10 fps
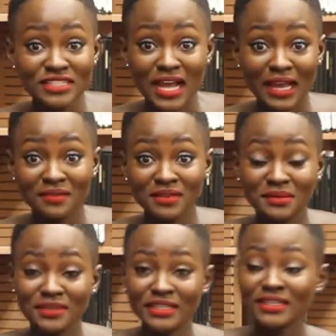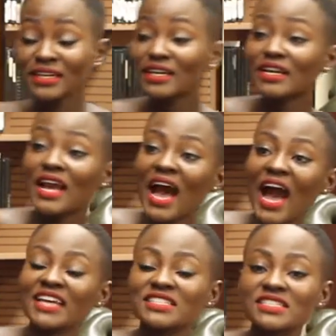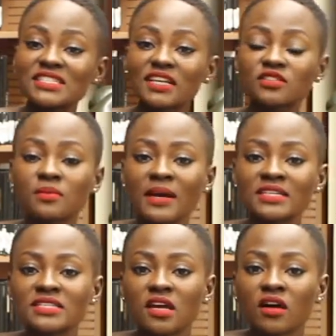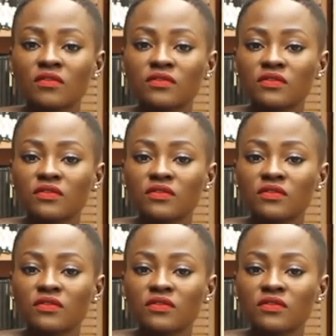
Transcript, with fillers: time, I mean, I just say to myself,